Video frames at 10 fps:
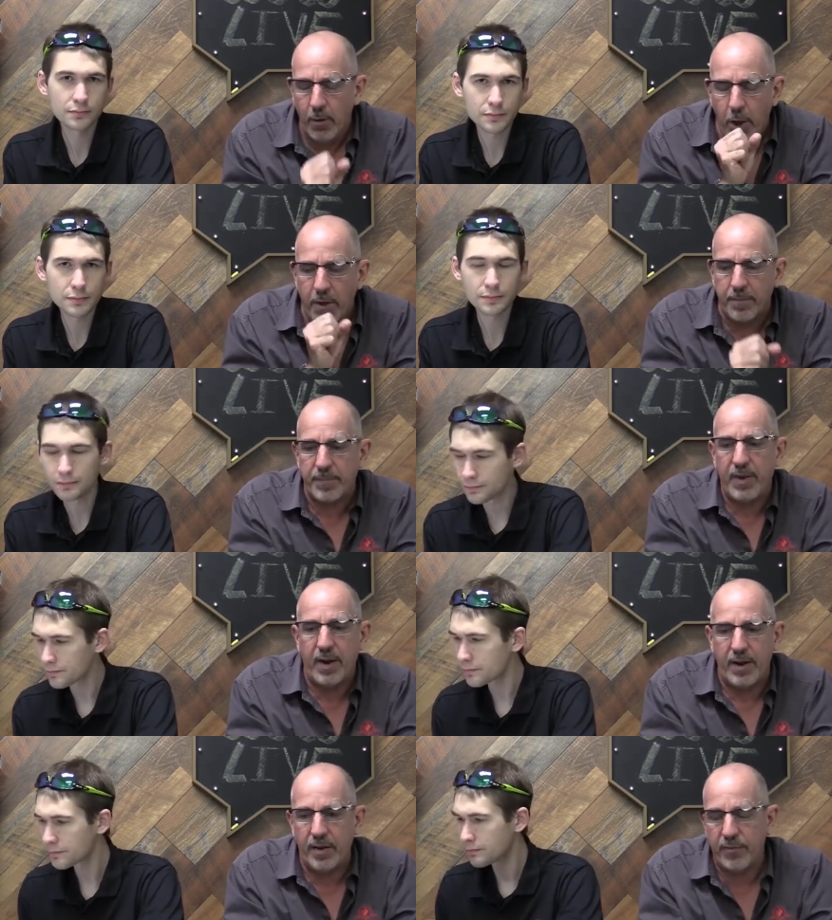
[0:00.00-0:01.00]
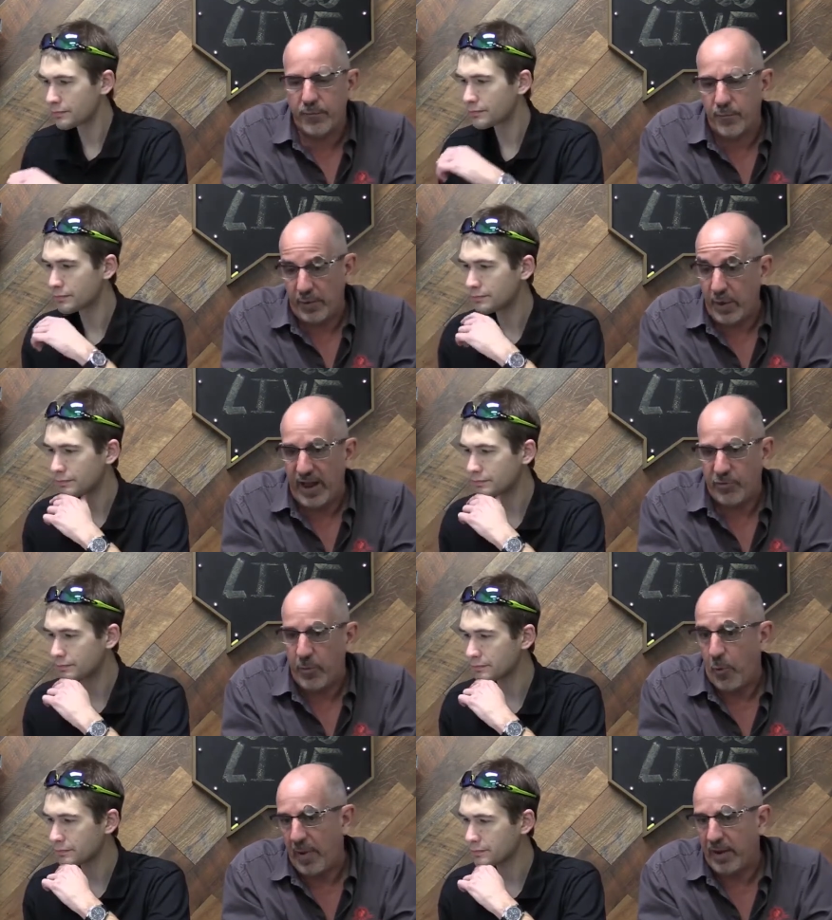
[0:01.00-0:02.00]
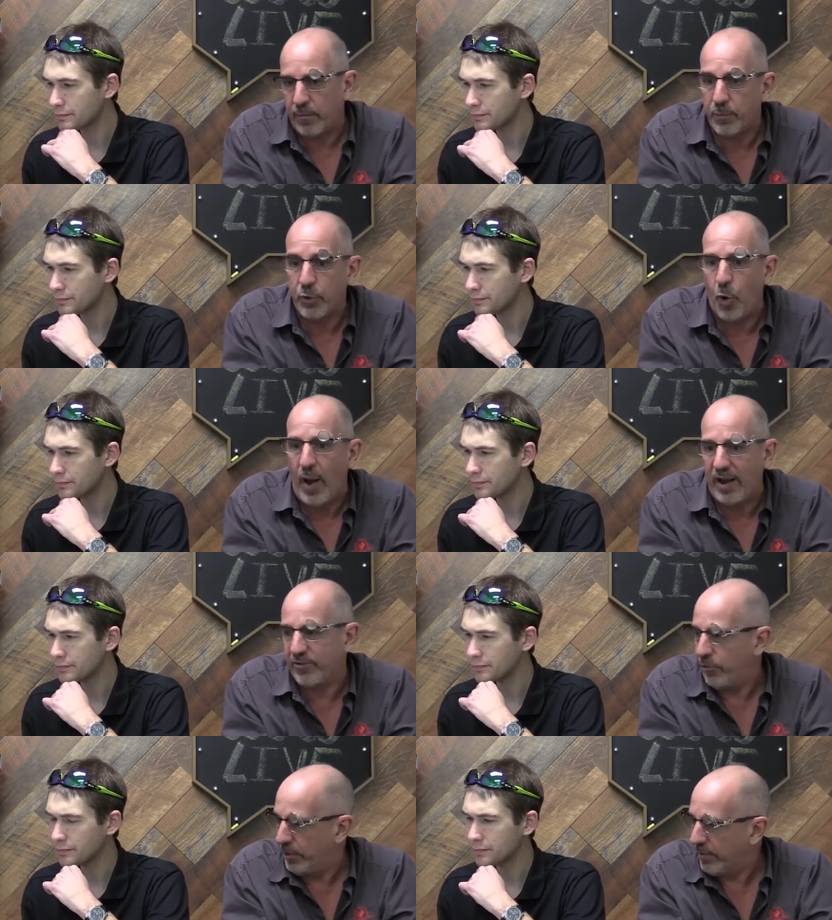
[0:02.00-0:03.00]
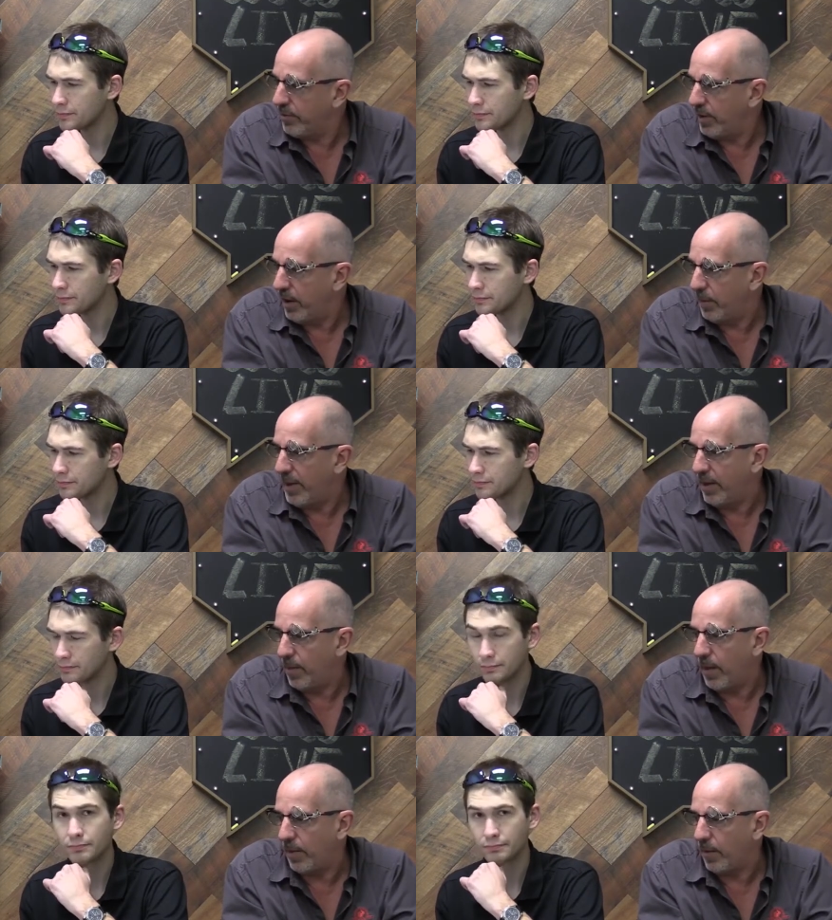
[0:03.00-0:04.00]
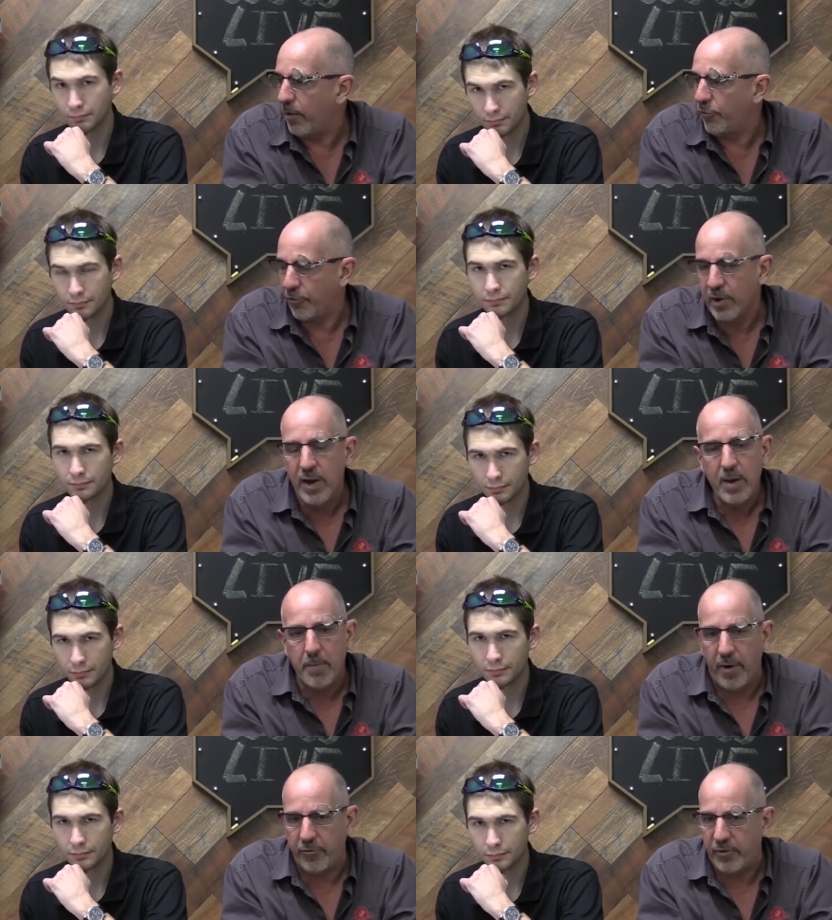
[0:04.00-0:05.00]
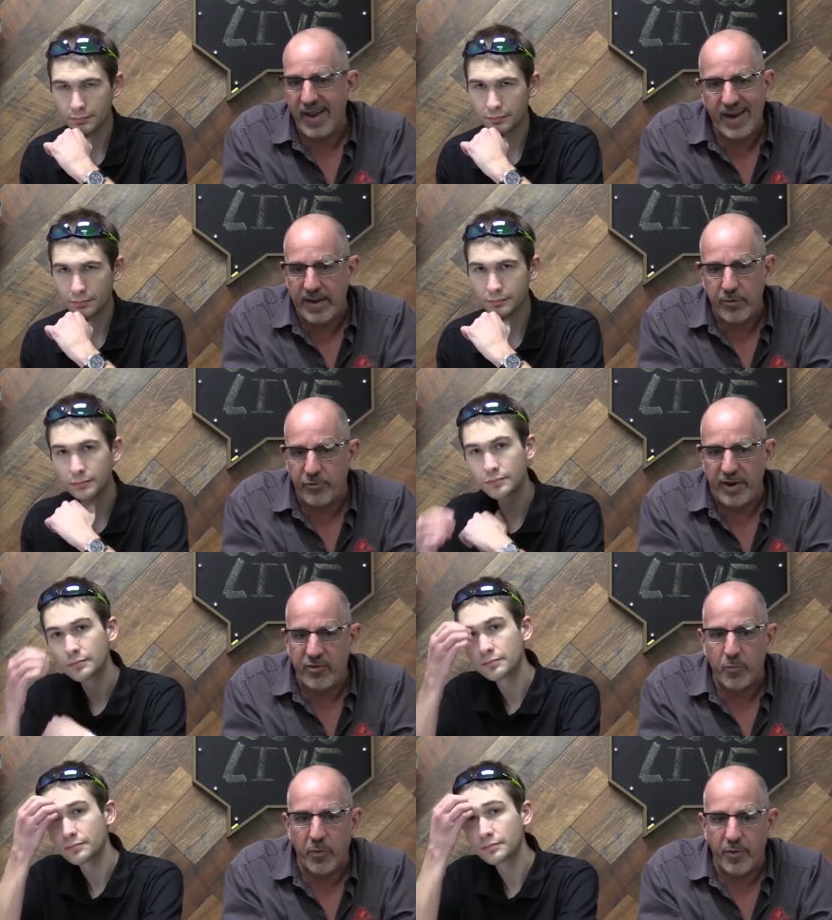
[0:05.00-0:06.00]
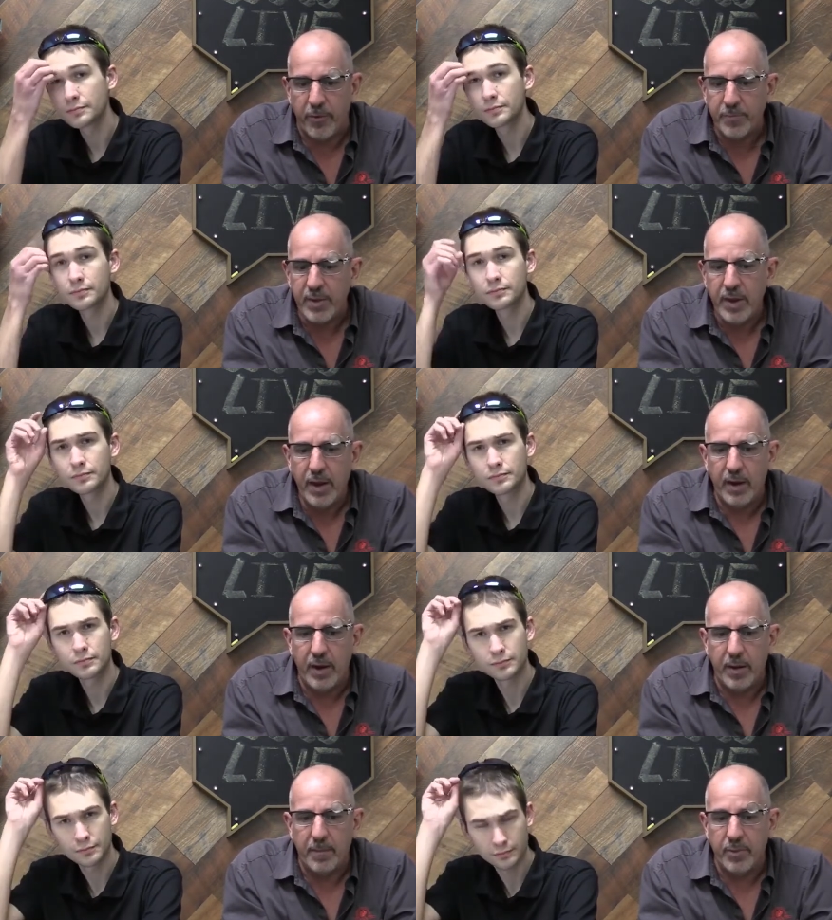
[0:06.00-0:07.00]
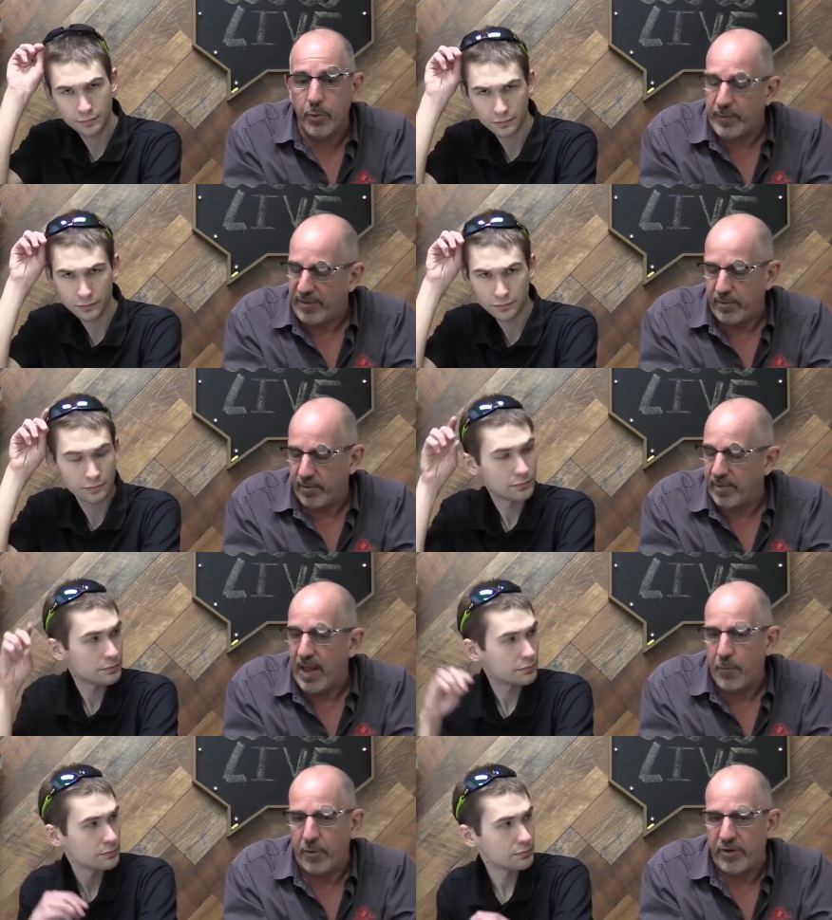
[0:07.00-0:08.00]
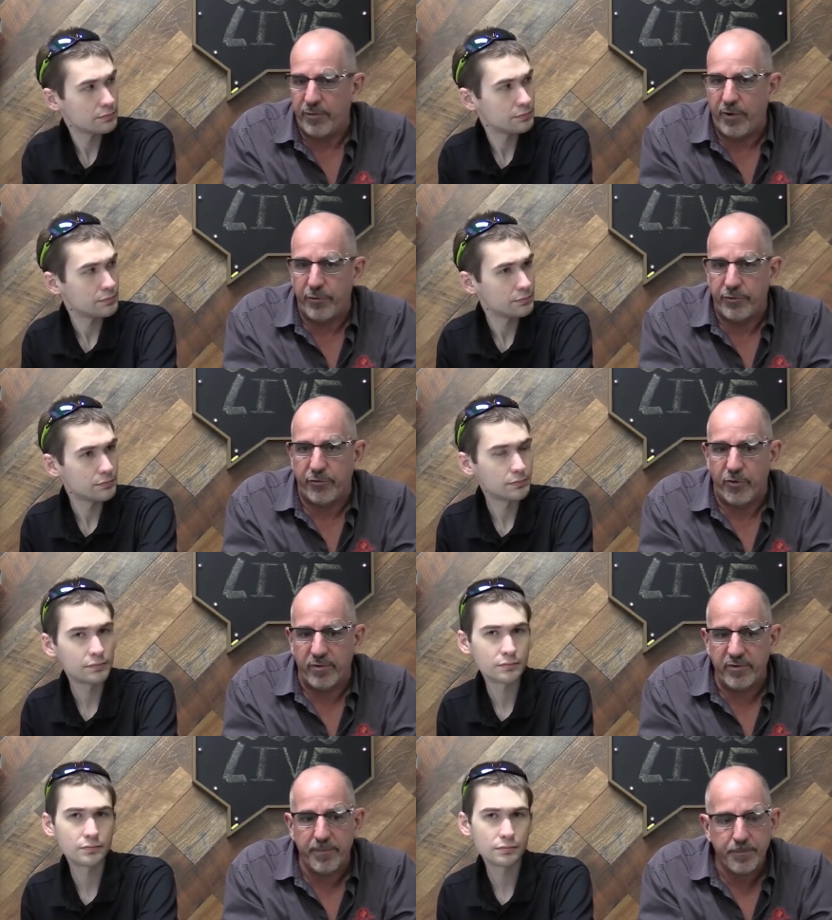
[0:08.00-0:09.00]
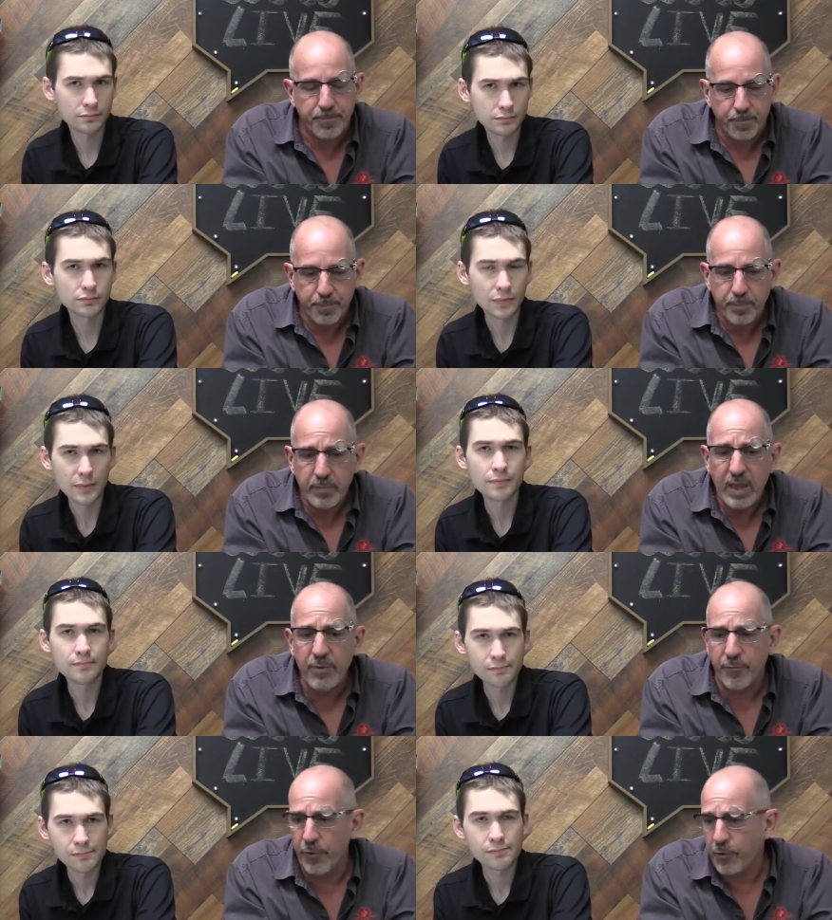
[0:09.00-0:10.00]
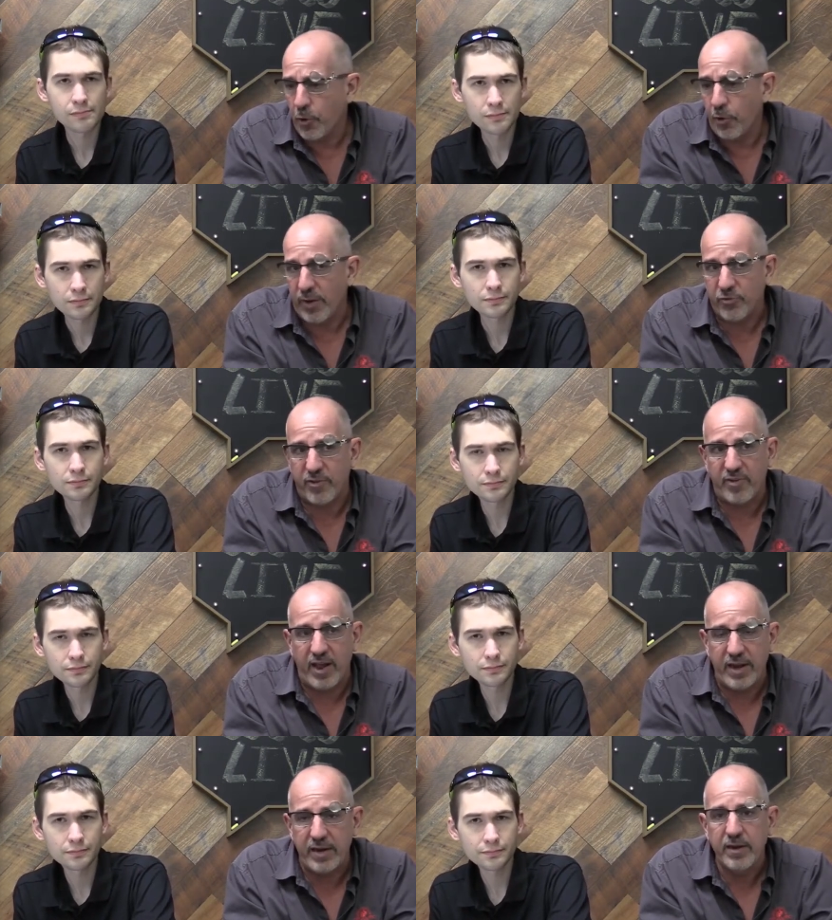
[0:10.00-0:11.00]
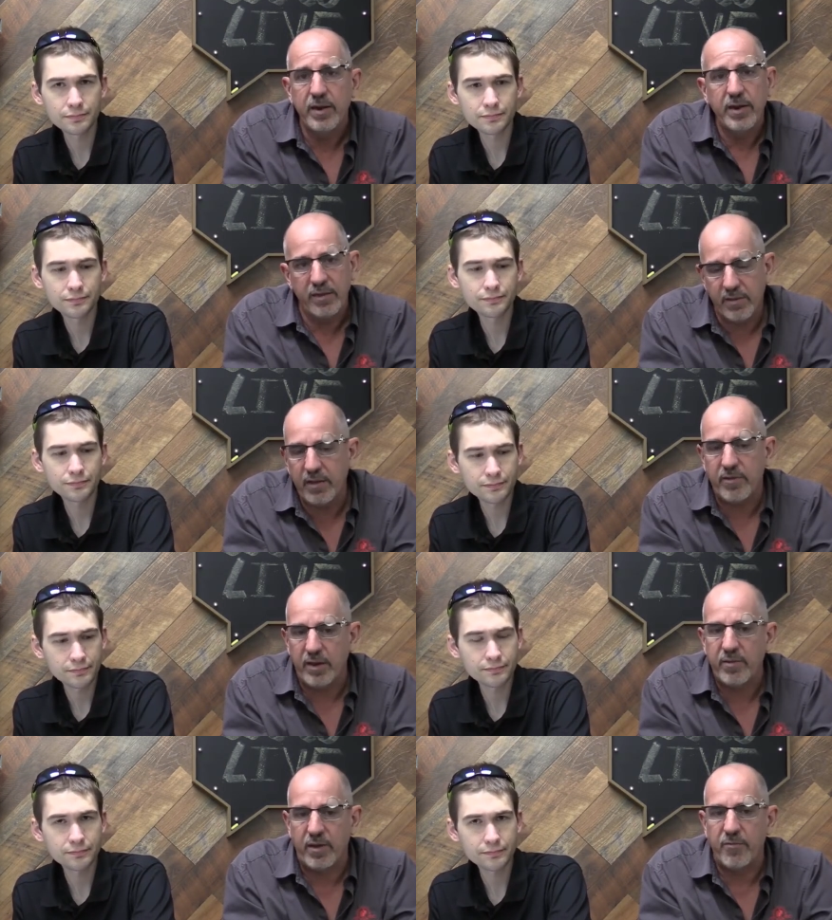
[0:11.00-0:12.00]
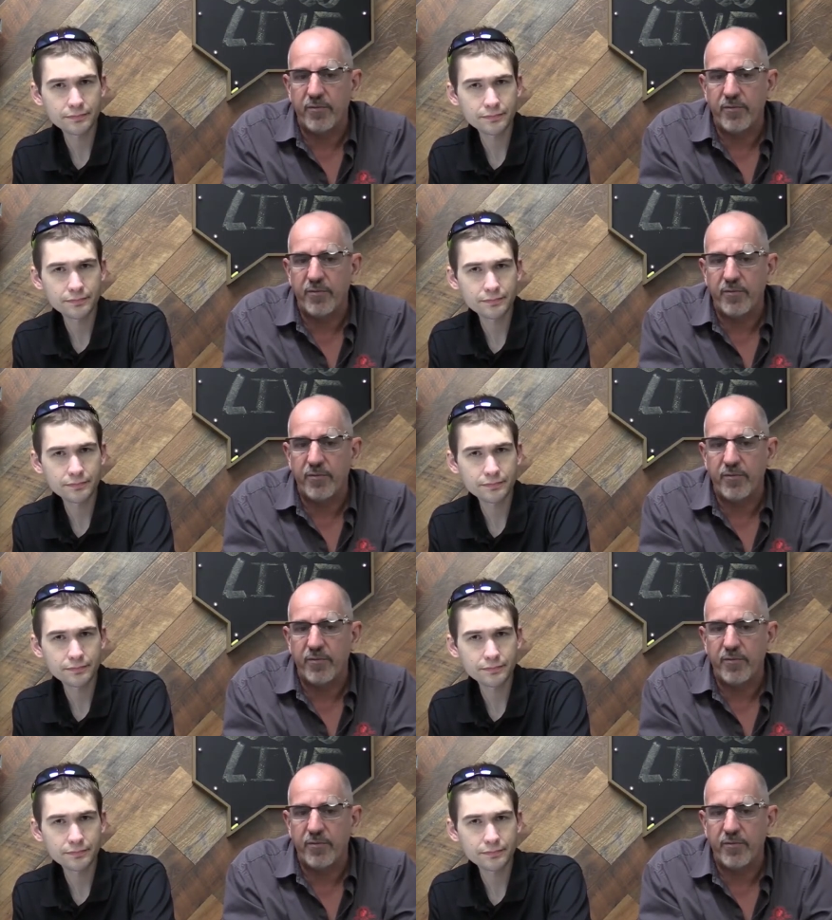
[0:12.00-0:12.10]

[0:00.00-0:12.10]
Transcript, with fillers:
Speaker 1: uh, actually, Omega coaxialed it, uh, made it a lot larger. Parts are not interchangeable, though. Um, that's a lot more difficult to service vertical clutch design. It's a, it's a it's a